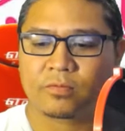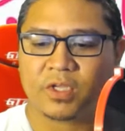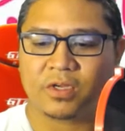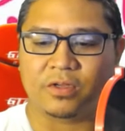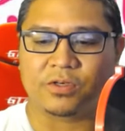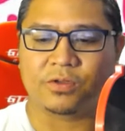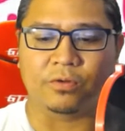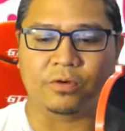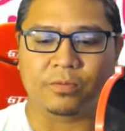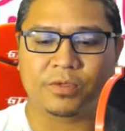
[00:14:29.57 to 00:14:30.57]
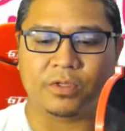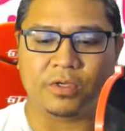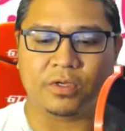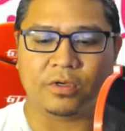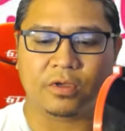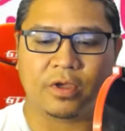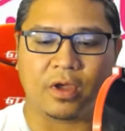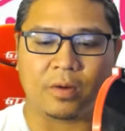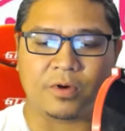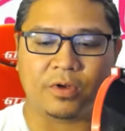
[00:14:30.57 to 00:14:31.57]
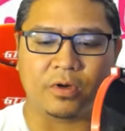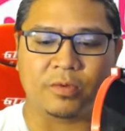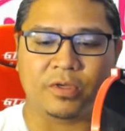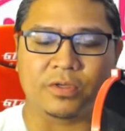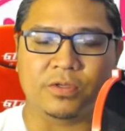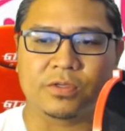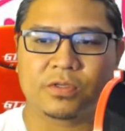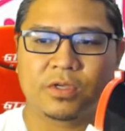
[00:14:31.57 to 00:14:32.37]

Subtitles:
I'll just hold it up to the camera here because